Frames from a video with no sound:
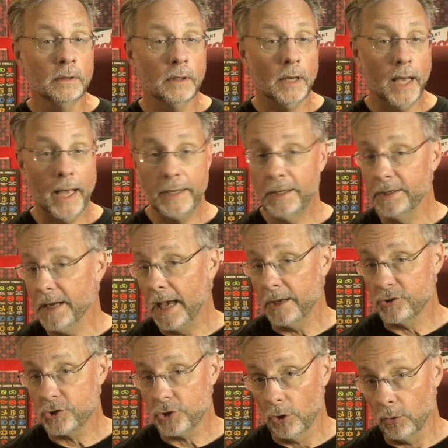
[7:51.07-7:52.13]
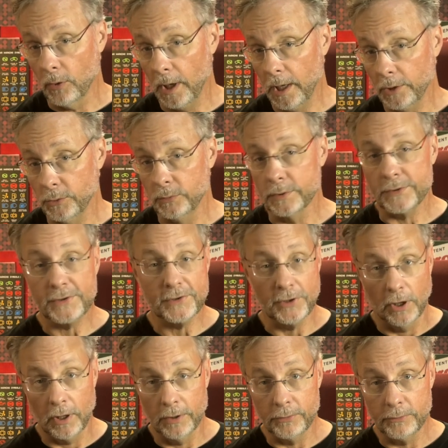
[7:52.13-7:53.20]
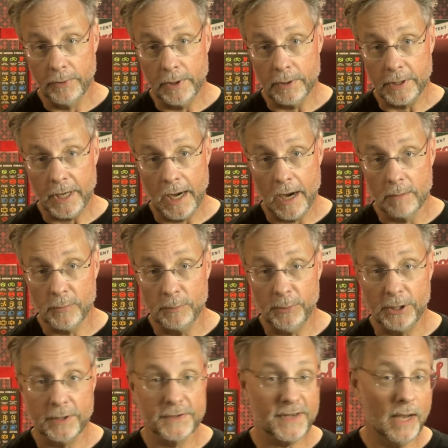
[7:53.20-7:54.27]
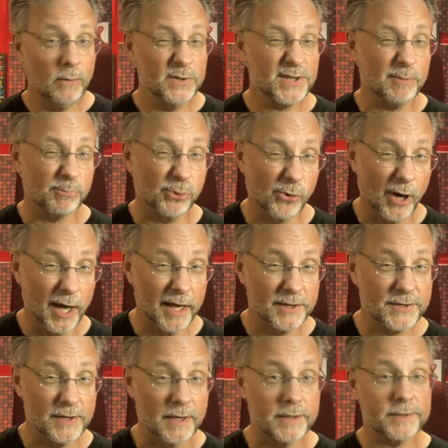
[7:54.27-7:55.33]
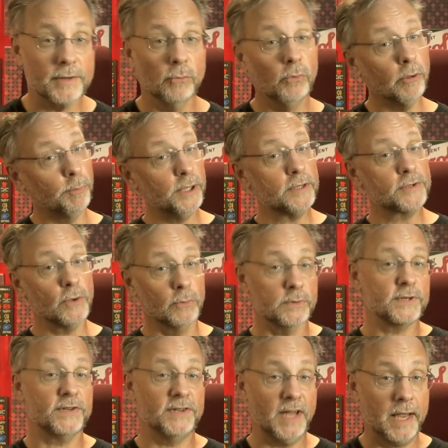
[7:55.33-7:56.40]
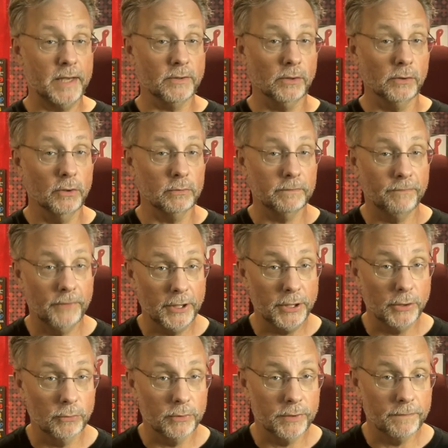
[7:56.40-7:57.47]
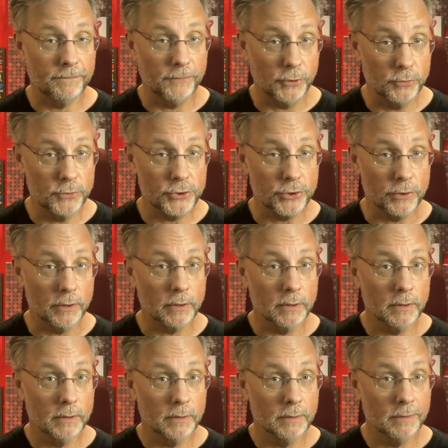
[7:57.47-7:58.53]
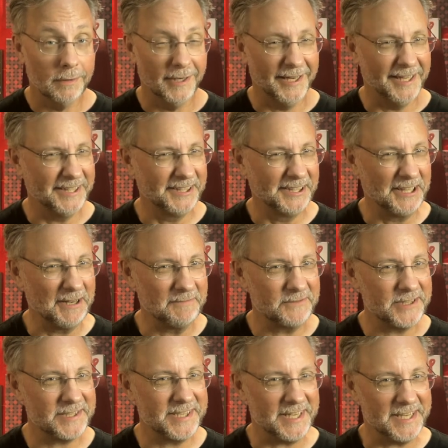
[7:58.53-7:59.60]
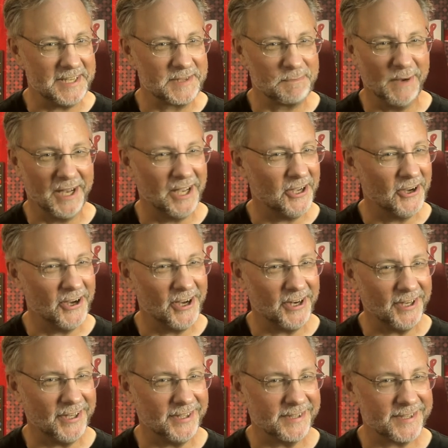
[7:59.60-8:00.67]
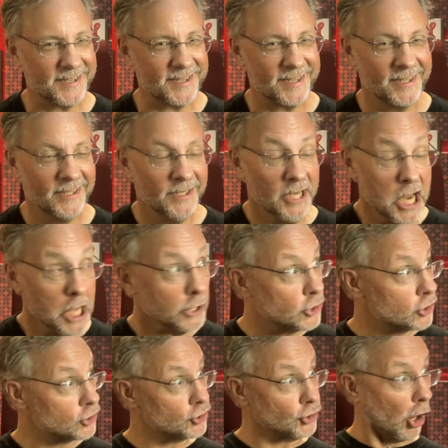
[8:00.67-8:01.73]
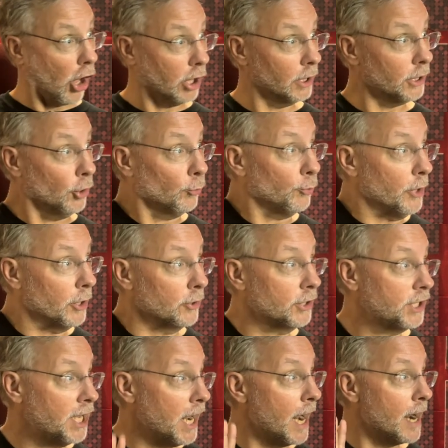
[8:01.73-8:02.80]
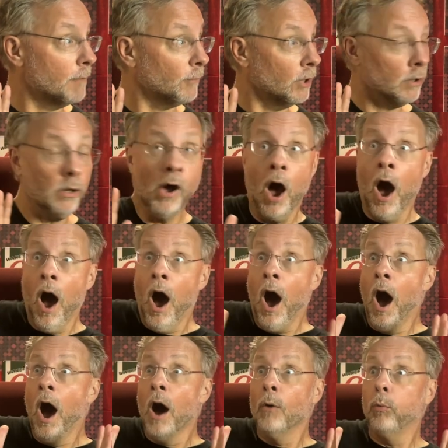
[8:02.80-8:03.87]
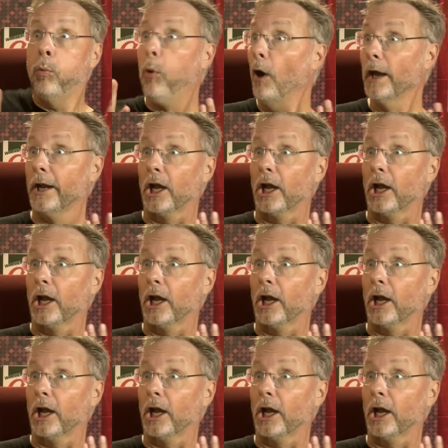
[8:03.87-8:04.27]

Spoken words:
I did not show how to install the rear camera because that was a process and will be its own standalone video in the future. I love to tease my audience. Installing a rear camera? What a